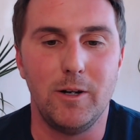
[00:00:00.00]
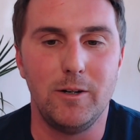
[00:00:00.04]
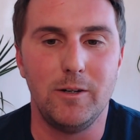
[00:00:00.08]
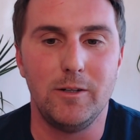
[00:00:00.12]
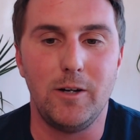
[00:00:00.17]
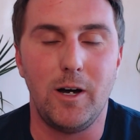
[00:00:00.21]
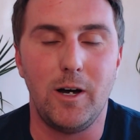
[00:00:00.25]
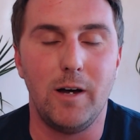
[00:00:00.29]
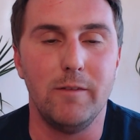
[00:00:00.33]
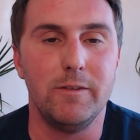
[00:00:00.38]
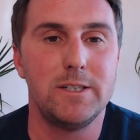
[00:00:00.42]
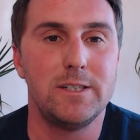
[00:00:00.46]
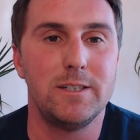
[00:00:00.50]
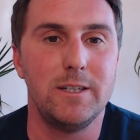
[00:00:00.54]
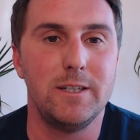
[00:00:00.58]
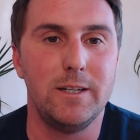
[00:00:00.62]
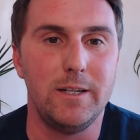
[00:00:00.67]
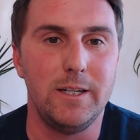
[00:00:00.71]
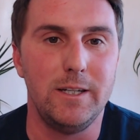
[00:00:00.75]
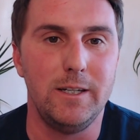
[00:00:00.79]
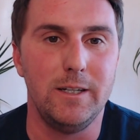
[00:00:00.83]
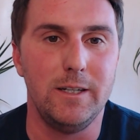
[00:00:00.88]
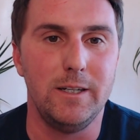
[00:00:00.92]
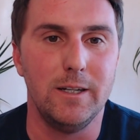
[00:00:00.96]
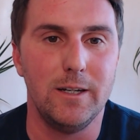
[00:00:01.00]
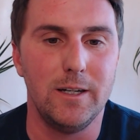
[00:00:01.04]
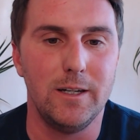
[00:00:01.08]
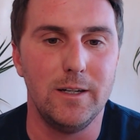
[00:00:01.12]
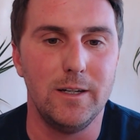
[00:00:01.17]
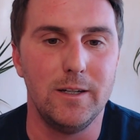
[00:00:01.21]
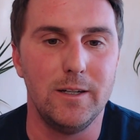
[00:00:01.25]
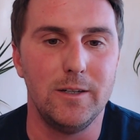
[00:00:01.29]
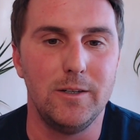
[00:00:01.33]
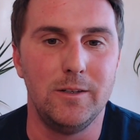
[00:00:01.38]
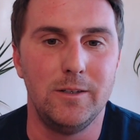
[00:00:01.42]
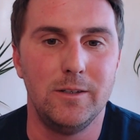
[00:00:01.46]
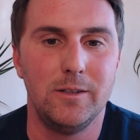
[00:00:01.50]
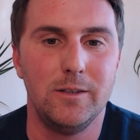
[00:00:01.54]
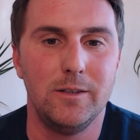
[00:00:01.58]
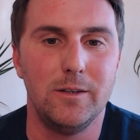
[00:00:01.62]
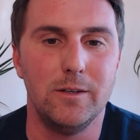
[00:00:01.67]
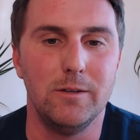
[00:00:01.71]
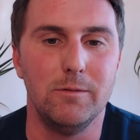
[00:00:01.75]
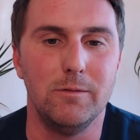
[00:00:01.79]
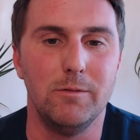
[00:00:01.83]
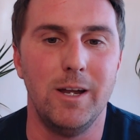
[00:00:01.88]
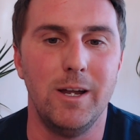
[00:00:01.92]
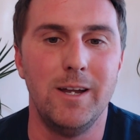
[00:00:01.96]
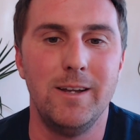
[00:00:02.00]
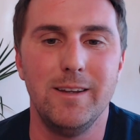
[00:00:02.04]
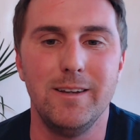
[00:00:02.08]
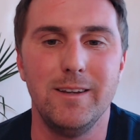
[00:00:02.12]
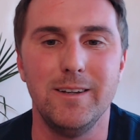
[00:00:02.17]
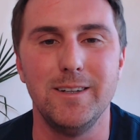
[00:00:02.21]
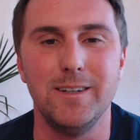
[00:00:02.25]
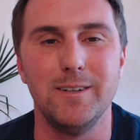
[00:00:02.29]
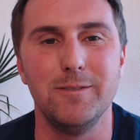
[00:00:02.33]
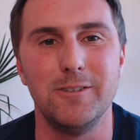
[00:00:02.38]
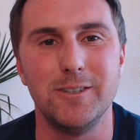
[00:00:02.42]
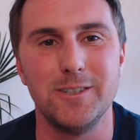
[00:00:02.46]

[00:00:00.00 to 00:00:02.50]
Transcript: Obviously, the